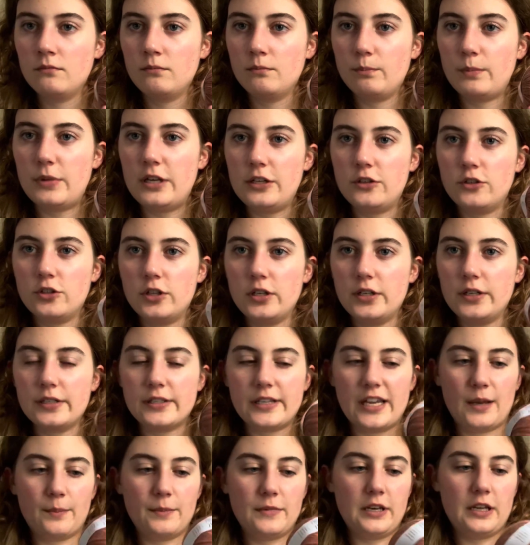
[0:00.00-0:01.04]
peachy
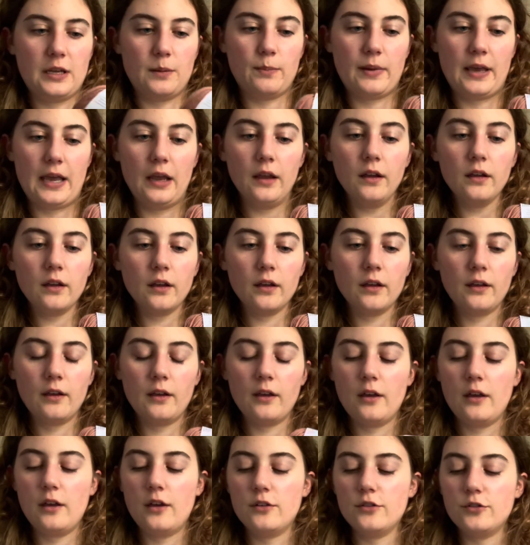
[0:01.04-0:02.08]
salmony pink
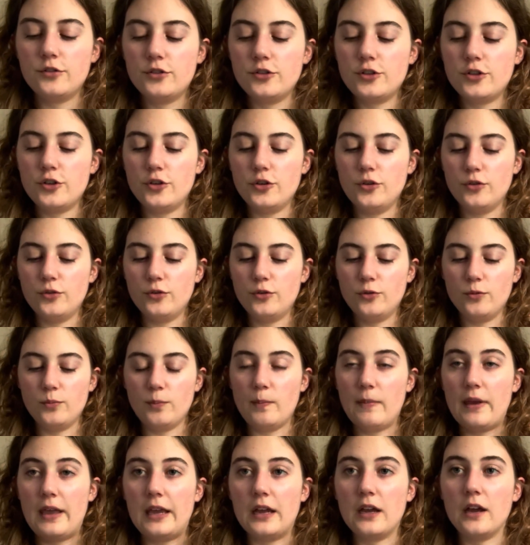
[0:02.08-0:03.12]
to
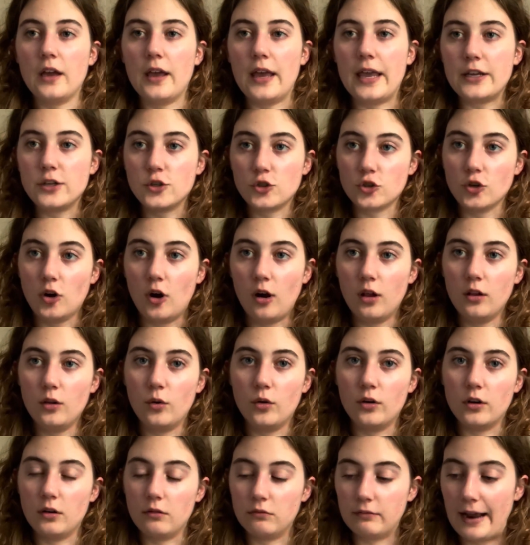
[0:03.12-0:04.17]
make a shawl
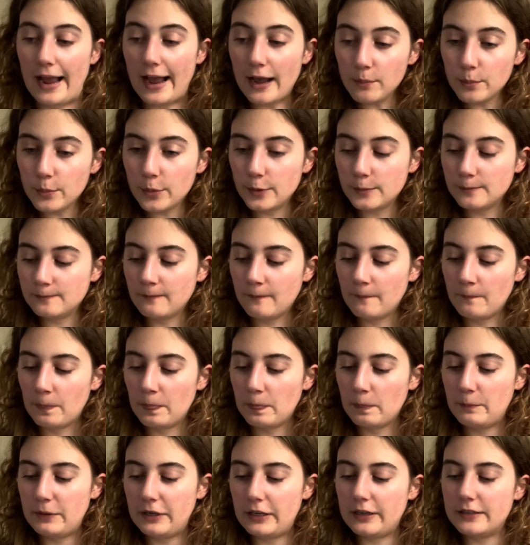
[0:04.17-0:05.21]
or a wrap,
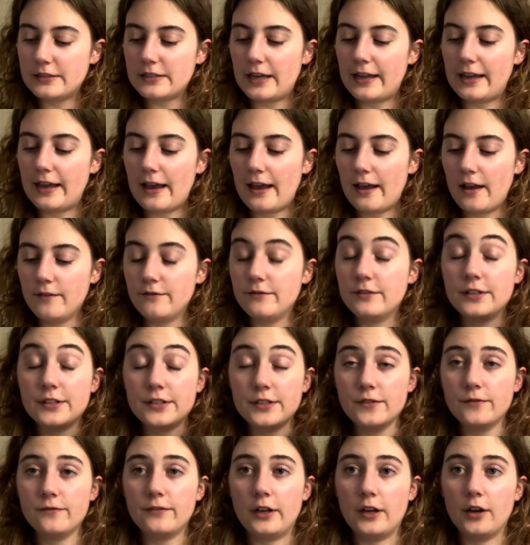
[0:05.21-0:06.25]
because this
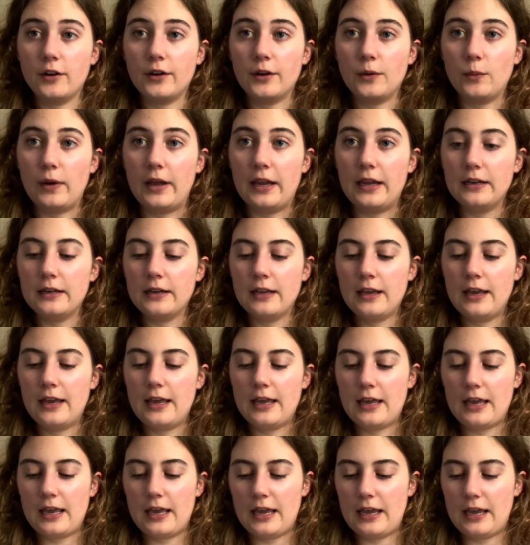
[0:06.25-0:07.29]
is a fingering weight,
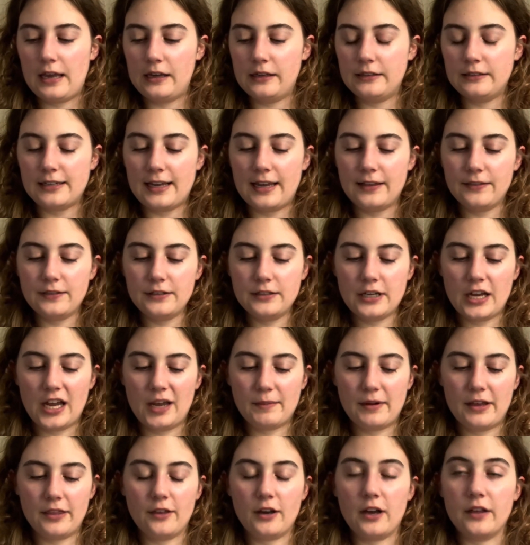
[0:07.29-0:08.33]
and at the
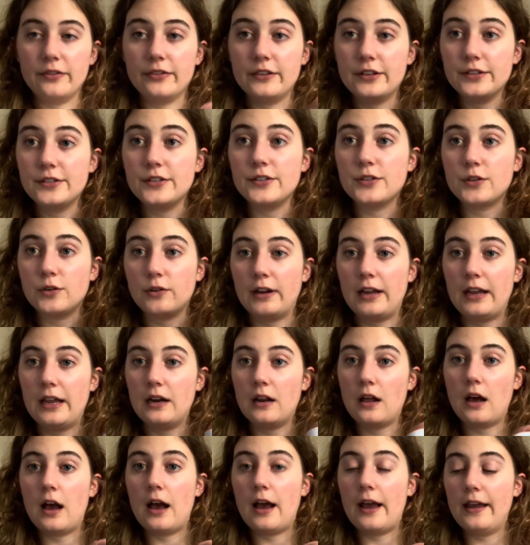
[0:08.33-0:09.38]
time I thought this is
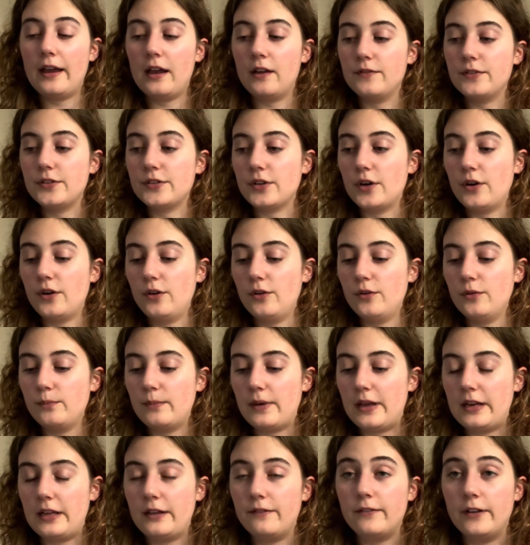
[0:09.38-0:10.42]
great. I have so
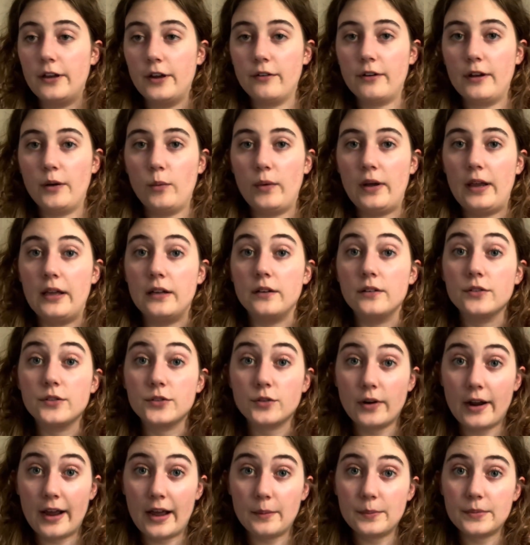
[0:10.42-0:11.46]
many fingering weight
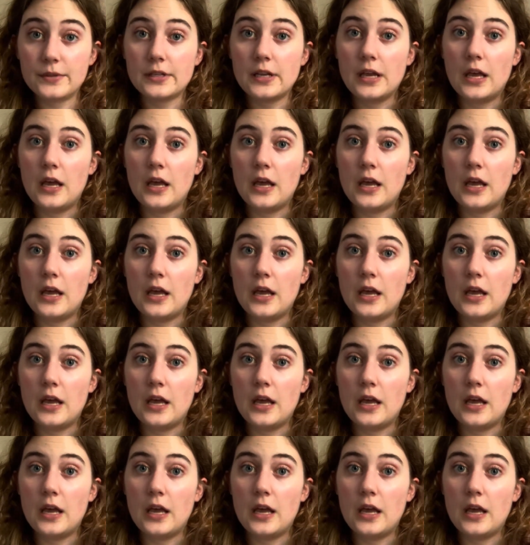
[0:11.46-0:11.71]
scraps